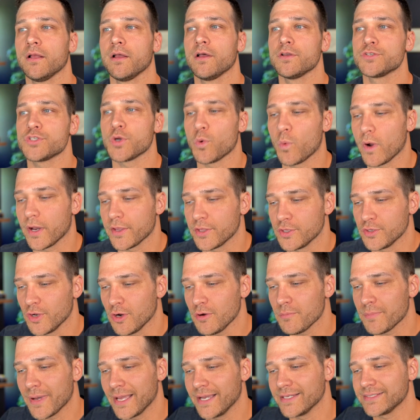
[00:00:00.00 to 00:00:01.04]
So while you
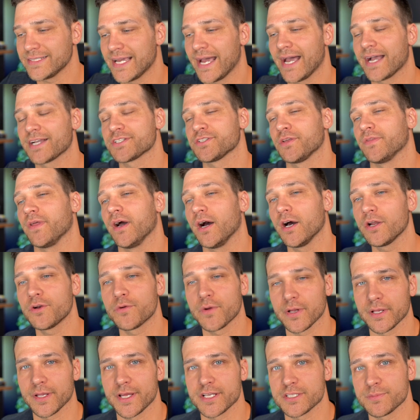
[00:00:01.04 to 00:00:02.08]
don't pay a tax on the
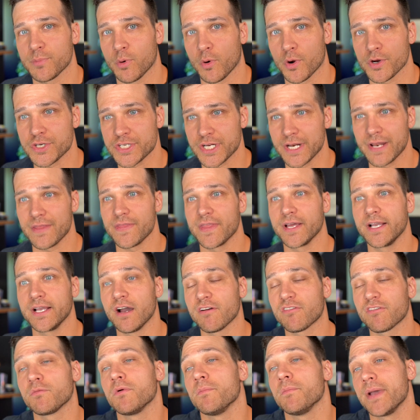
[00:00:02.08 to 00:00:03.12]
unrealized portion, the
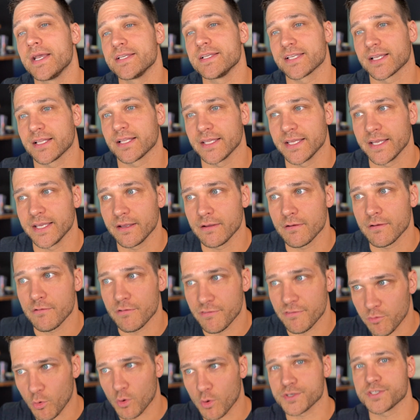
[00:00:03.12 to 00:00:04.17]
government basically
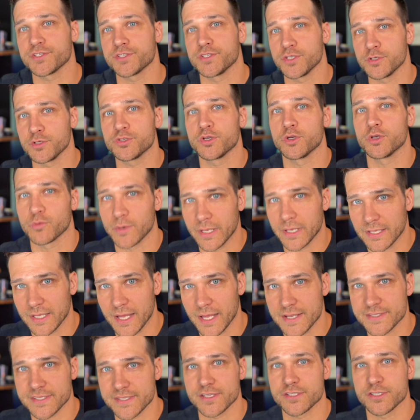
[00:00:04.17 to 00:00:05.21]
forces you to
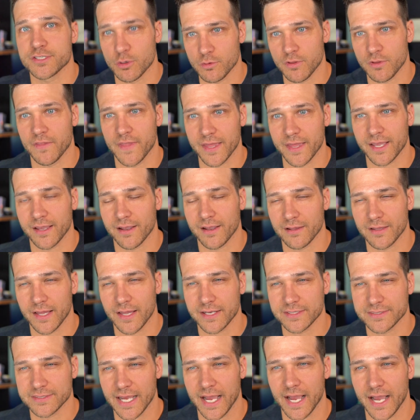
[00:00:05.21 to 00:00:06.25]
realize it so that they can
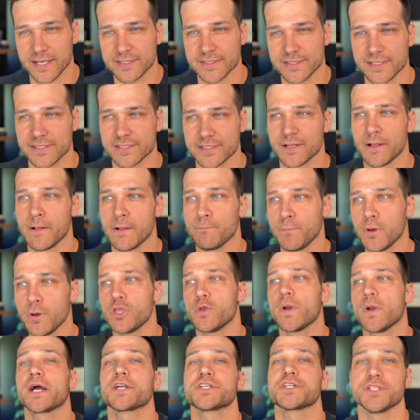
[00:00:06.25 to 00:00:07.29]
collect taxes. But
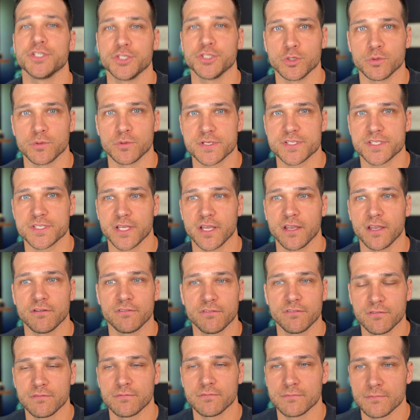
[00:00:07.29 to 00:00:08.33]
you actually do
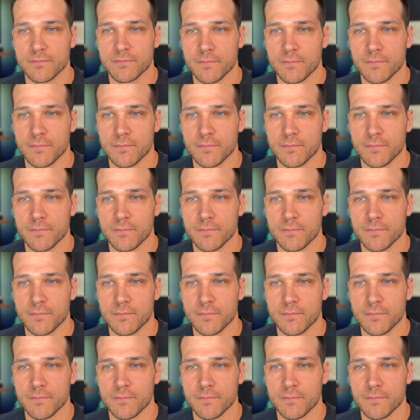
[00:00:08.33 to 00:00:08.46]
receive,